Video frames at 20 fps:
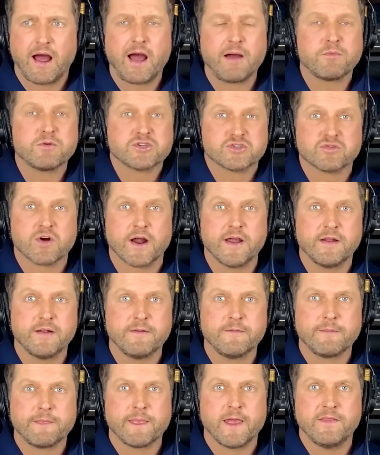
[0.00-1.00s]
was right
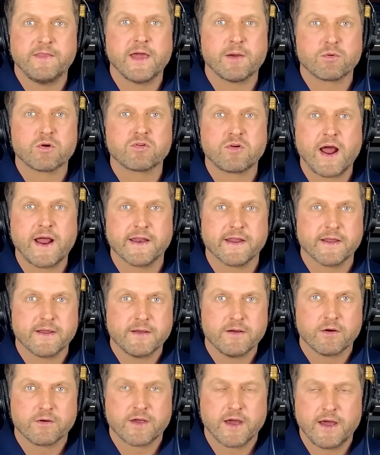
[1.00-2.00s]
and they were ready,
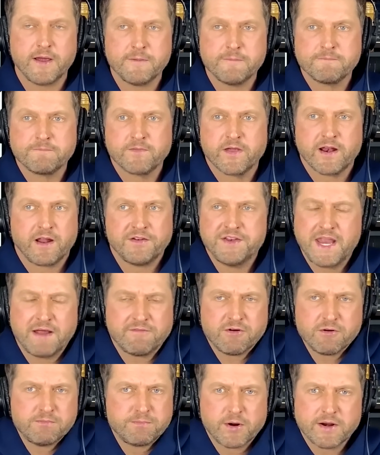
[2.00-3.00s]
okay? And I'll
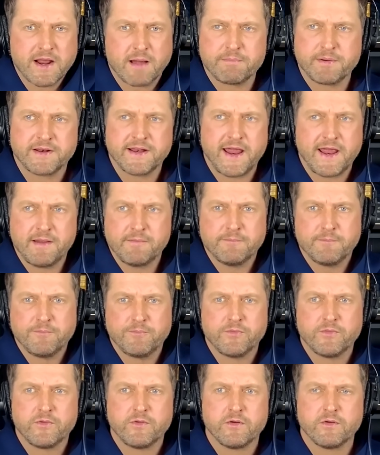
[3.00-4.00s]
never bring up a name
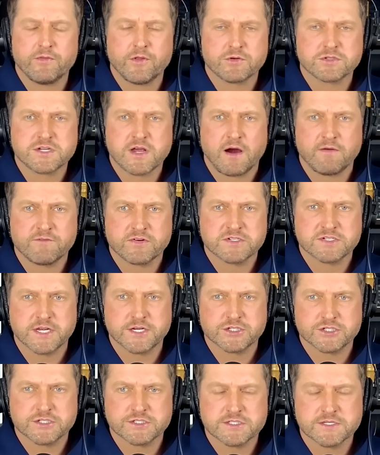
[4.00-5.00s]
of those
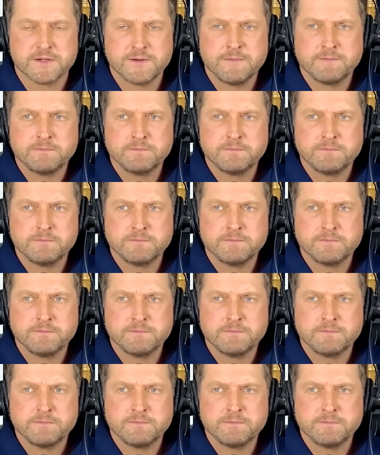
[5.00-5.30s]
conversations.